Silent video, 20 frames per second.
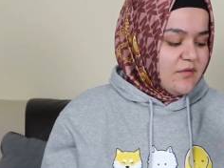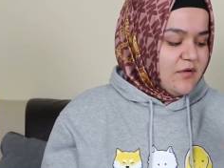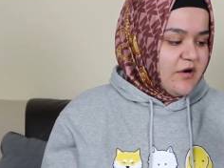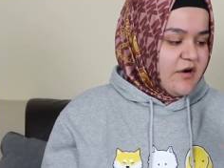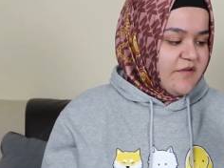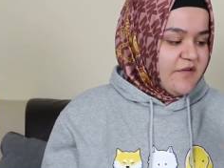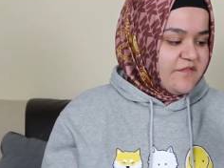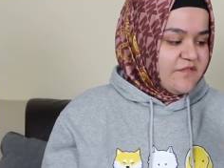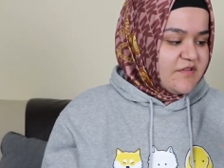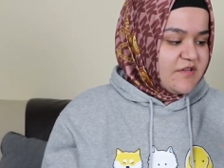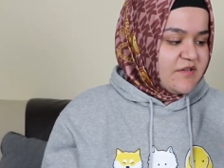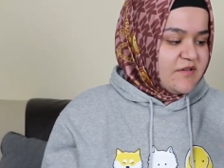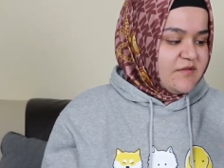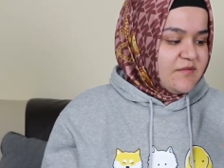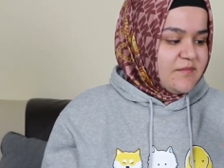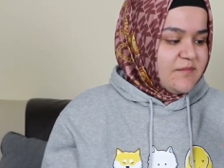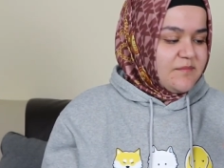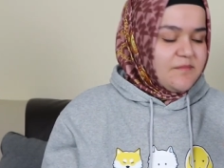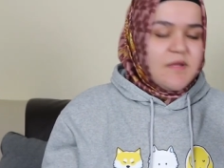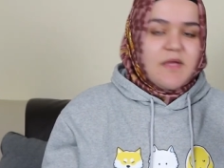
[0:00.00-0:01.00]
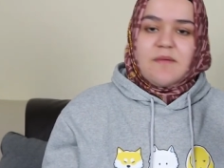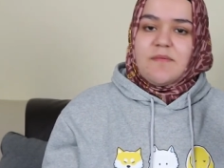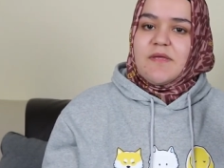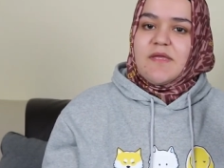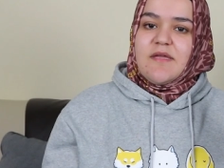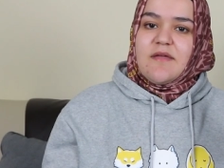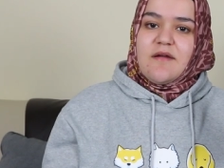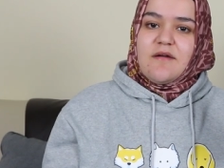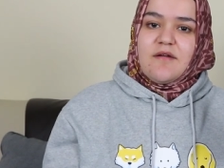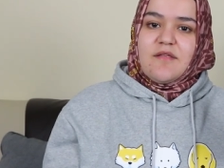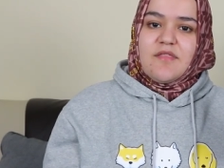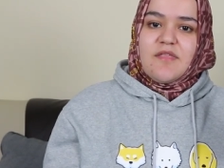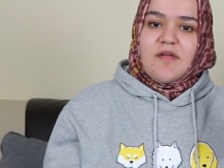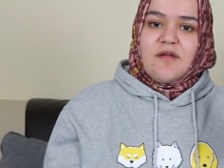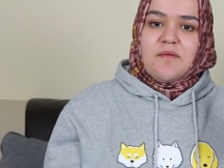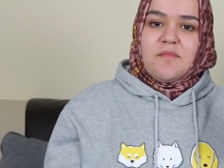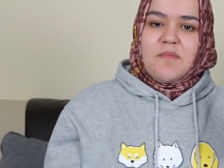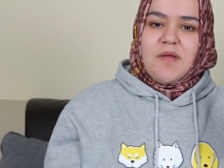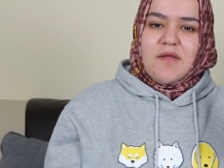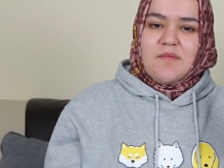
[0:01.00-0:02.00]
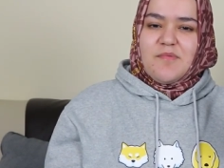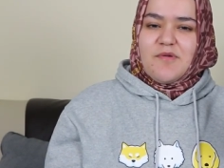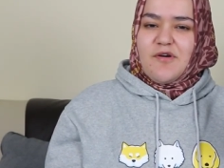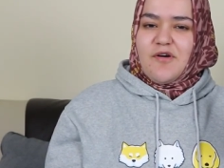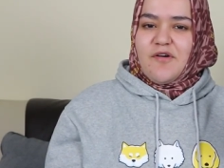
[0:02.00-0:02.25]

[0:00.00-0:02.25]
often maybe here and there maybe